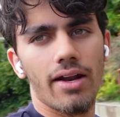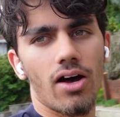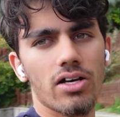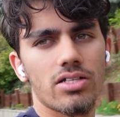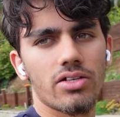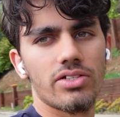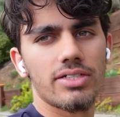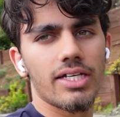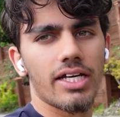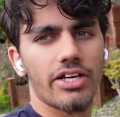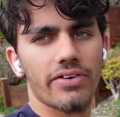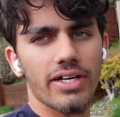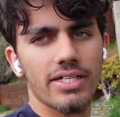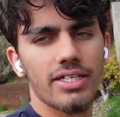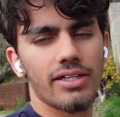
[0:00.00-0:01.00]
and also just
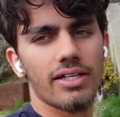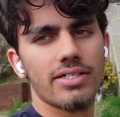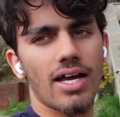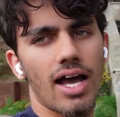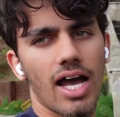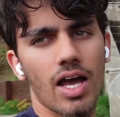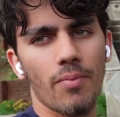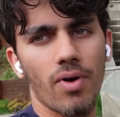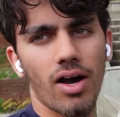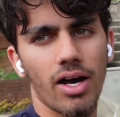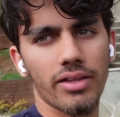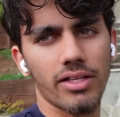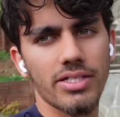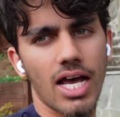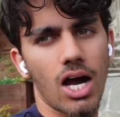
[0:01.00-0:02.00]
increasing the time
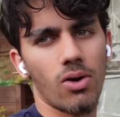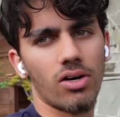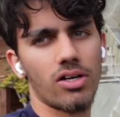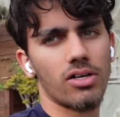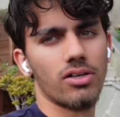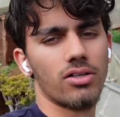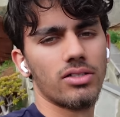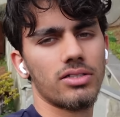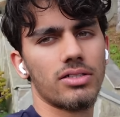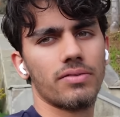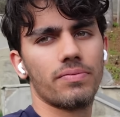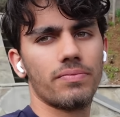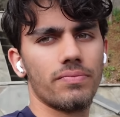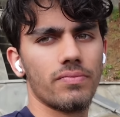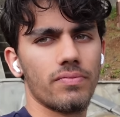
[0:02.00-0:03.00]
on the towel curls
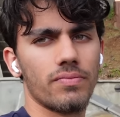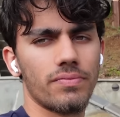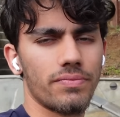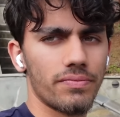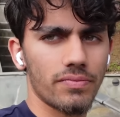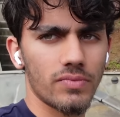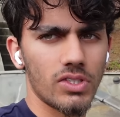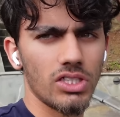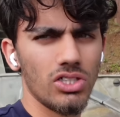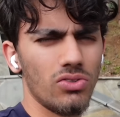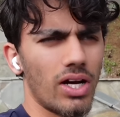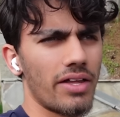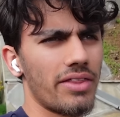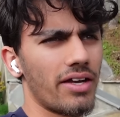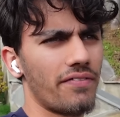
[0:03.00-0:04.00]

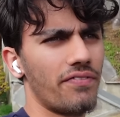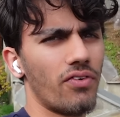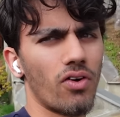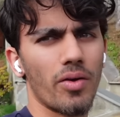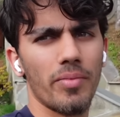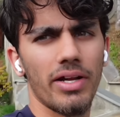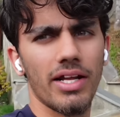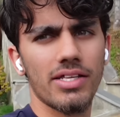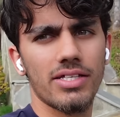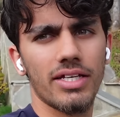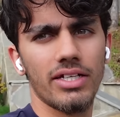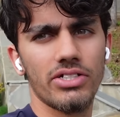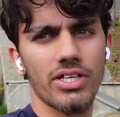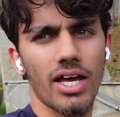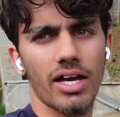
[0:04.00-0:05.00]
to I think four minutes
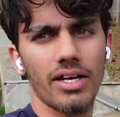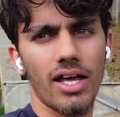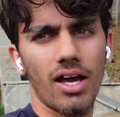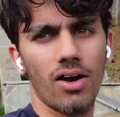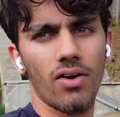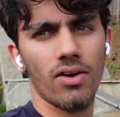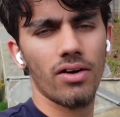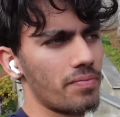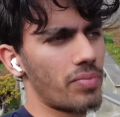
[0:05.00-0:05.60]
each side now.